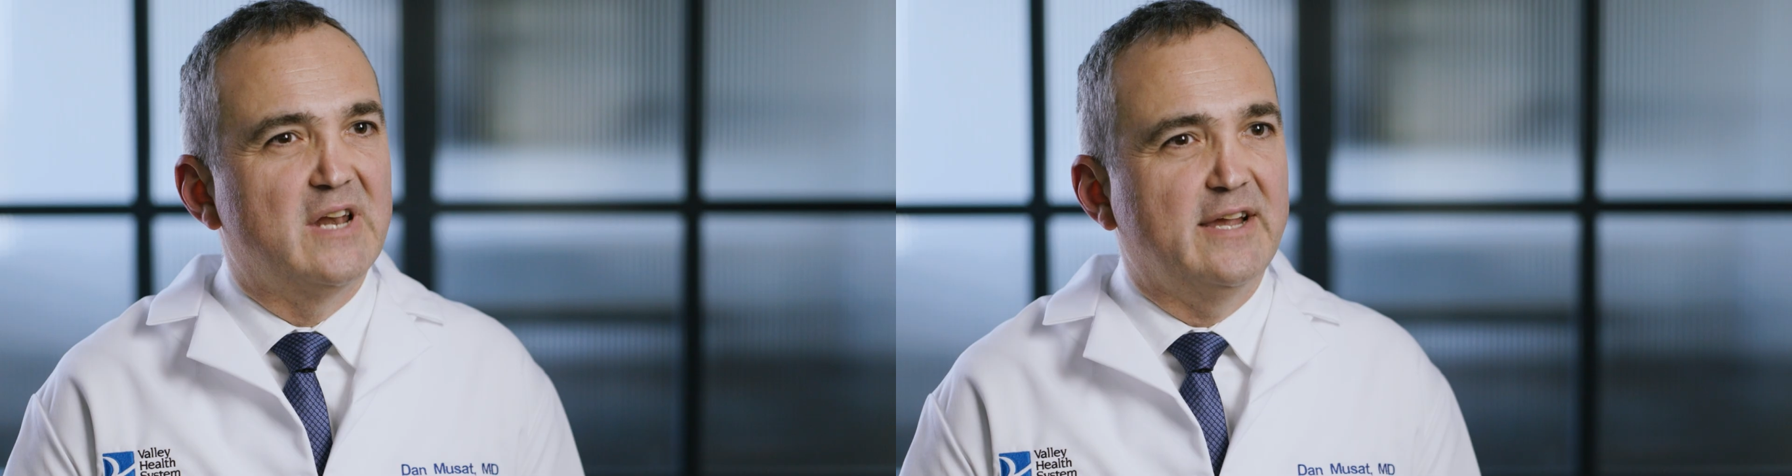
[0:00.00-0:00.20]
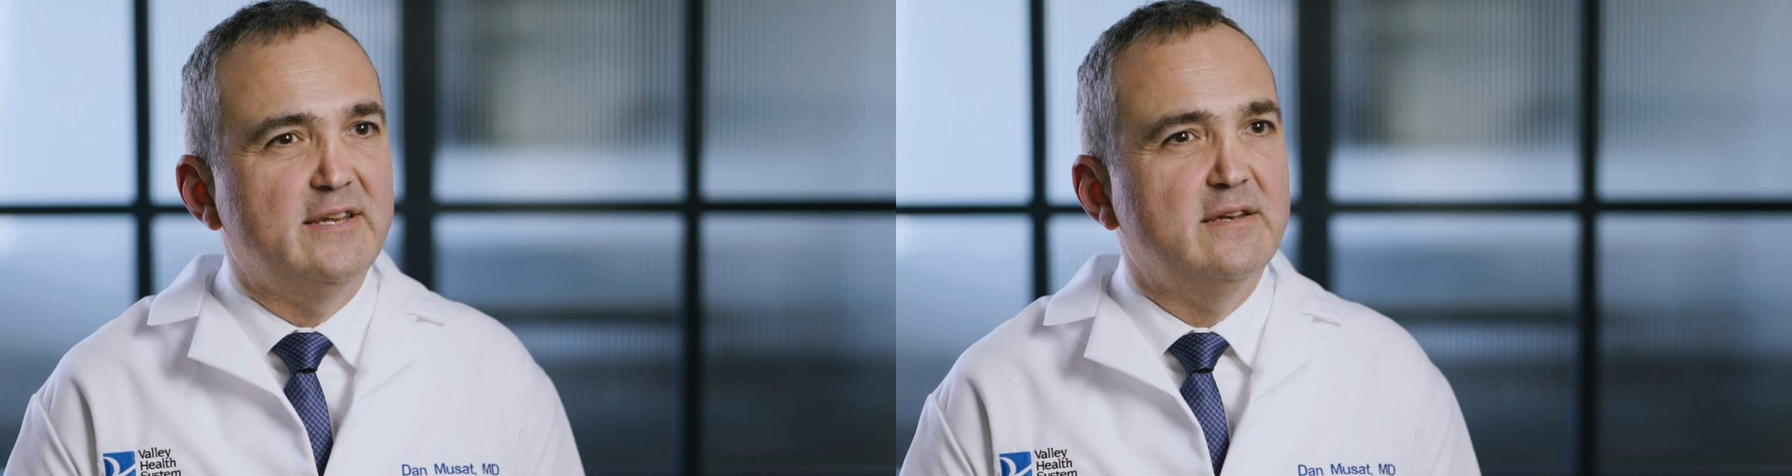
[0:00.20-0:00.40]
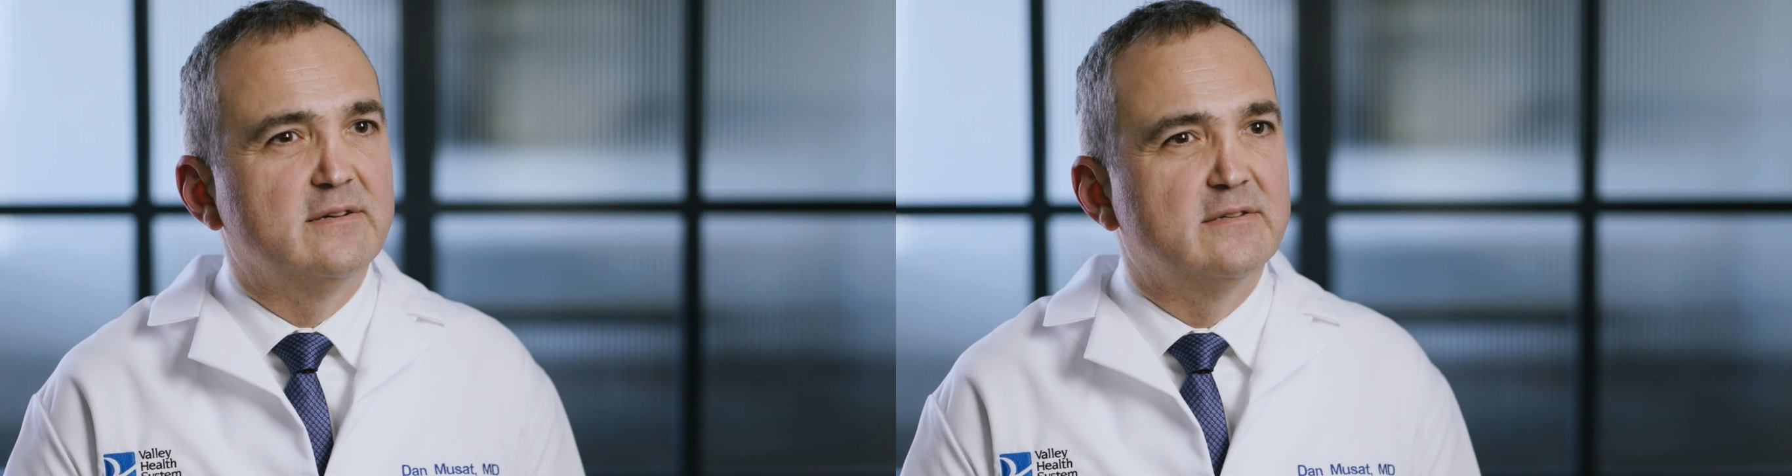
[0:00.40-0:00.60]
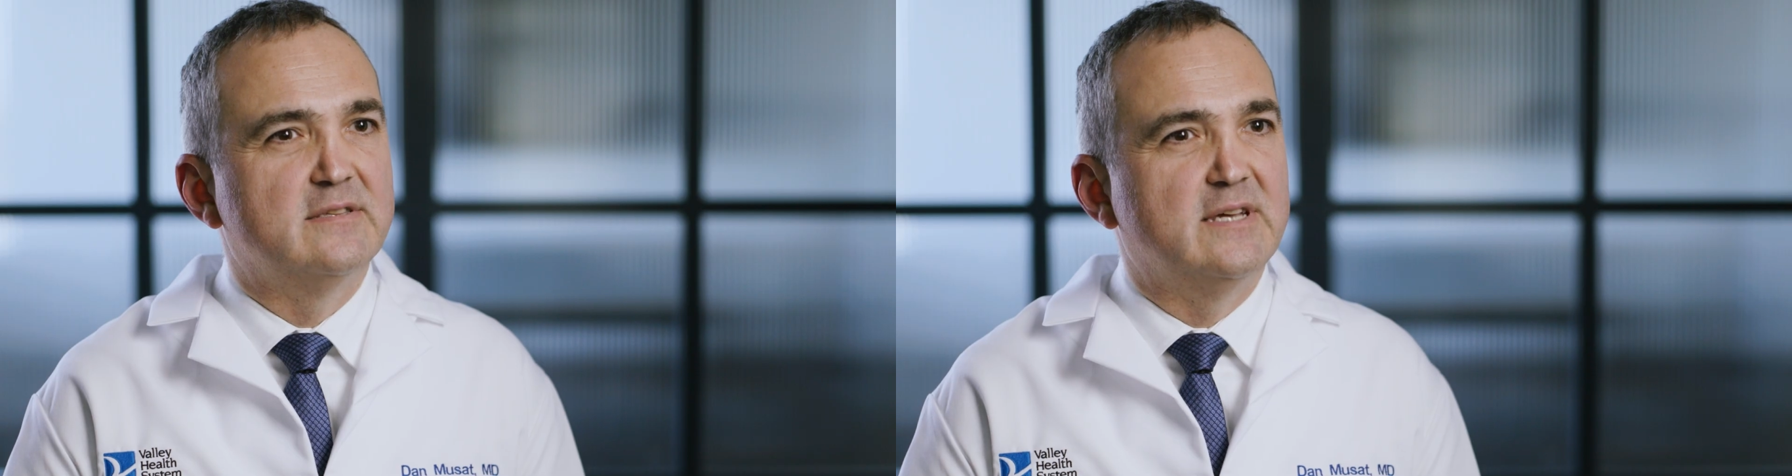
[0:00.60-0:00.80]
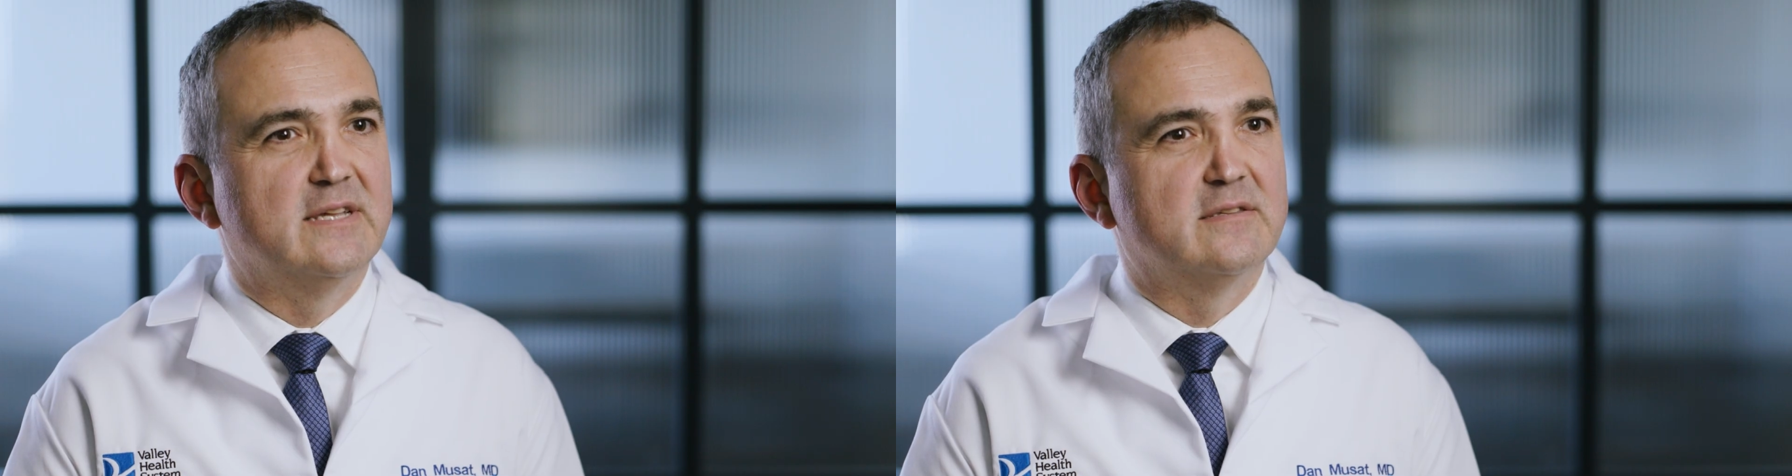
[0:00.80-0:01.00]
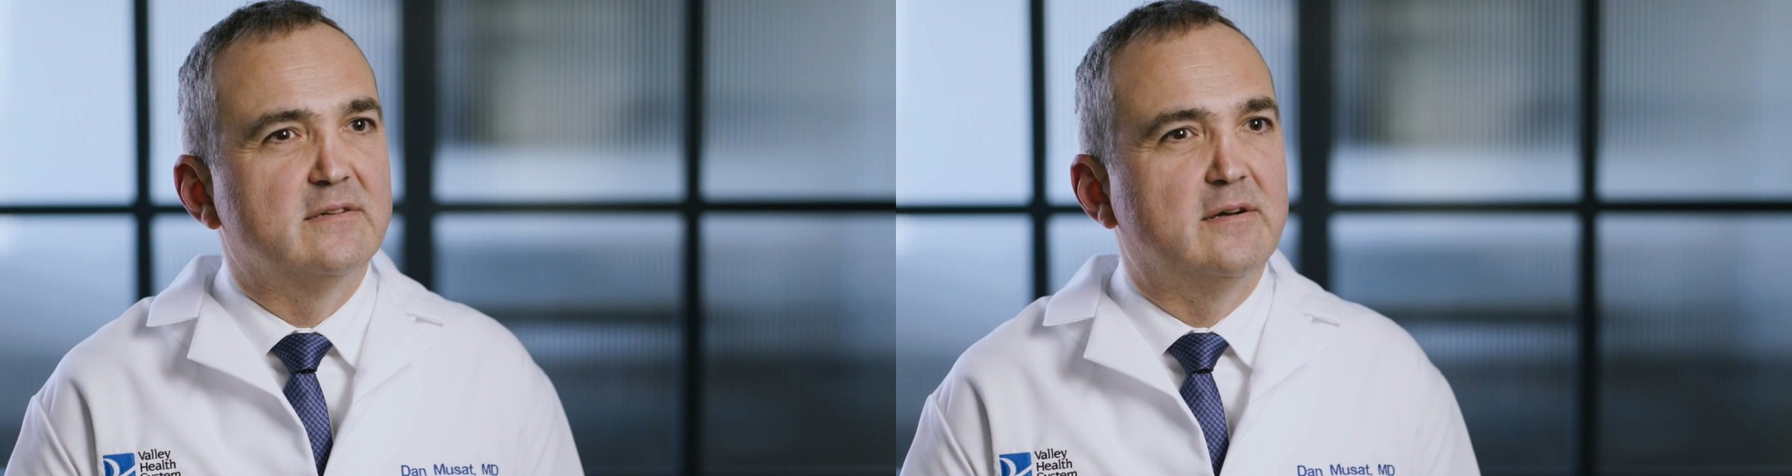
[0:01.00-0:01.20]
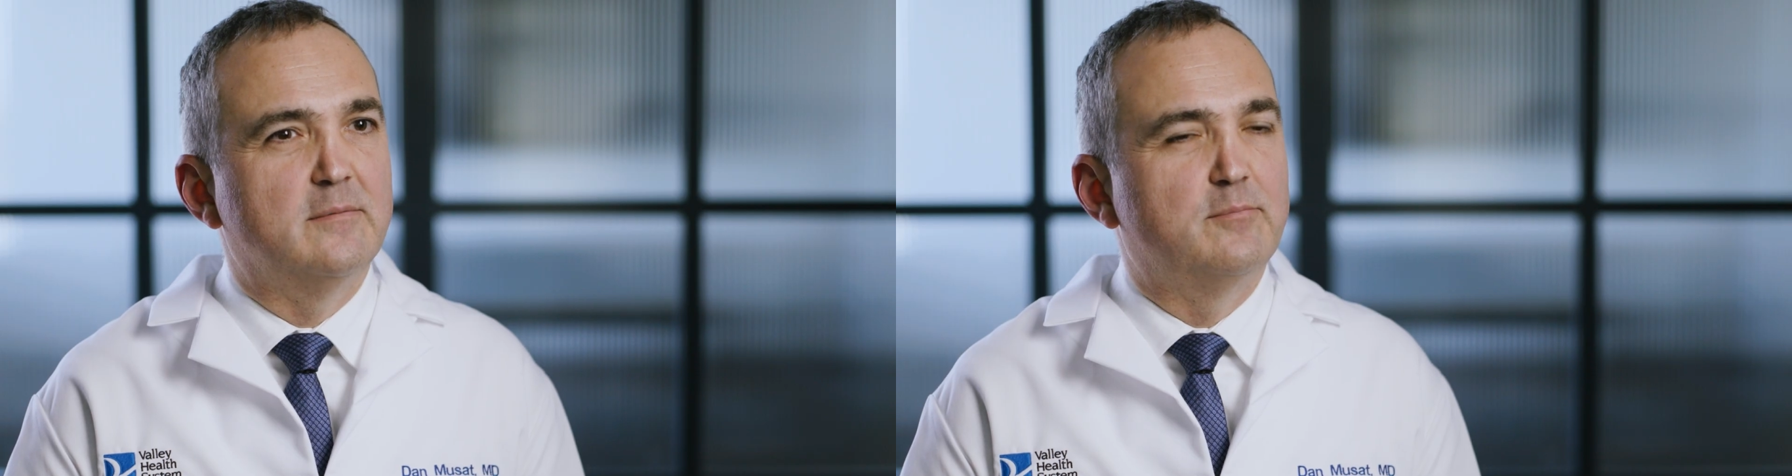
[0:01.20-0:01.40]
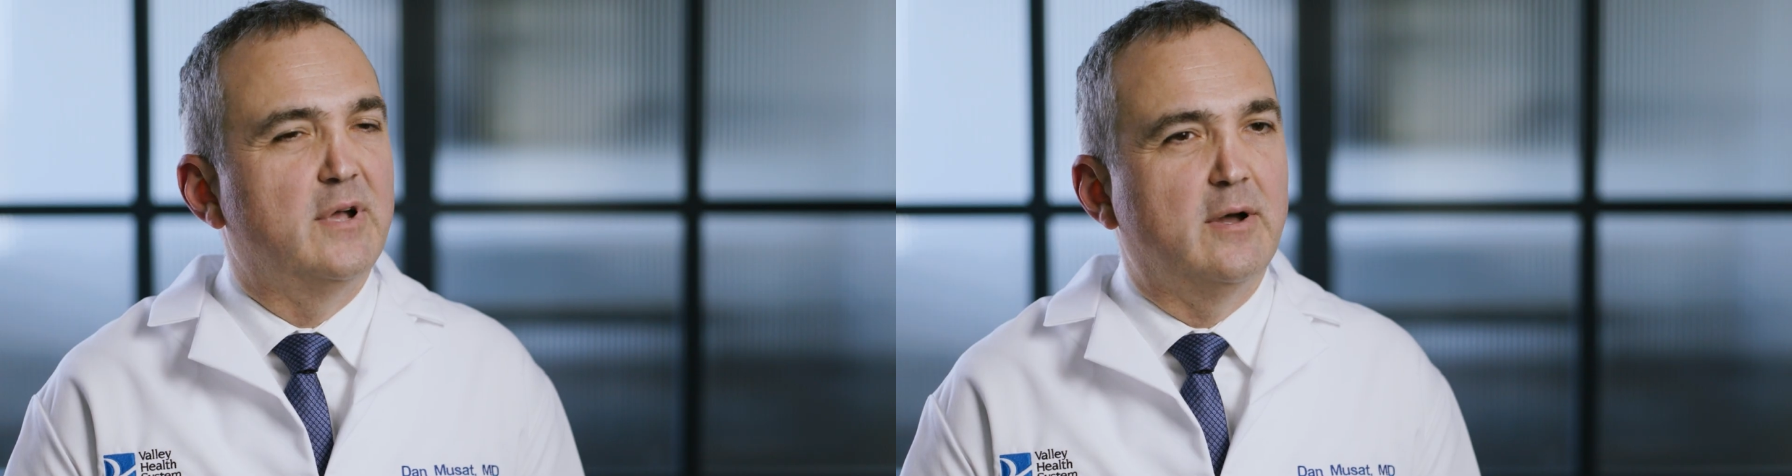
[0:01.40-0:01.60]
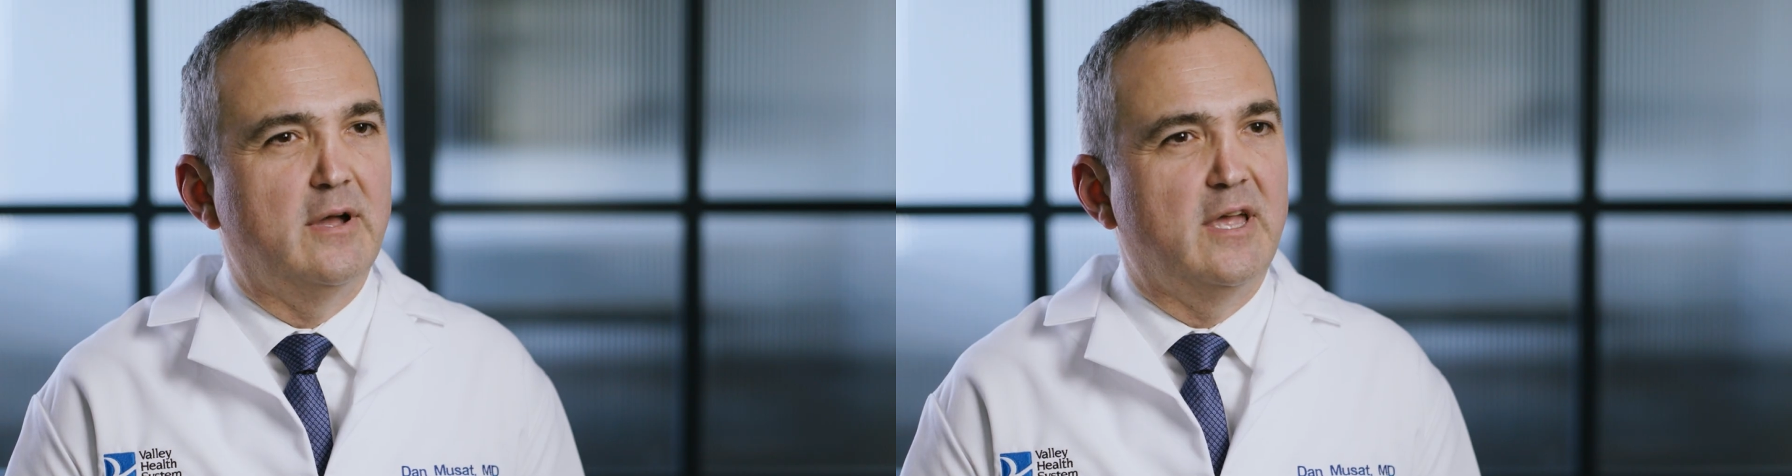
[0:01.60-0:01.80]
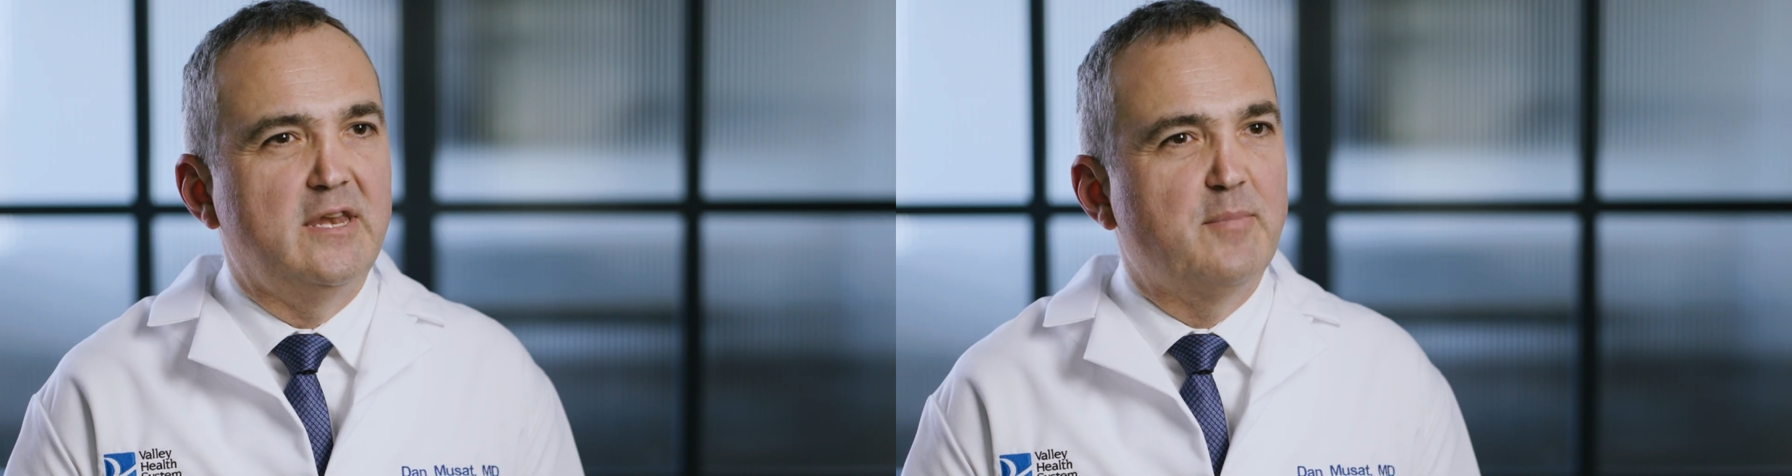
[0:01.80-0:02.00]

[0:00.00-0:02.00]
line that any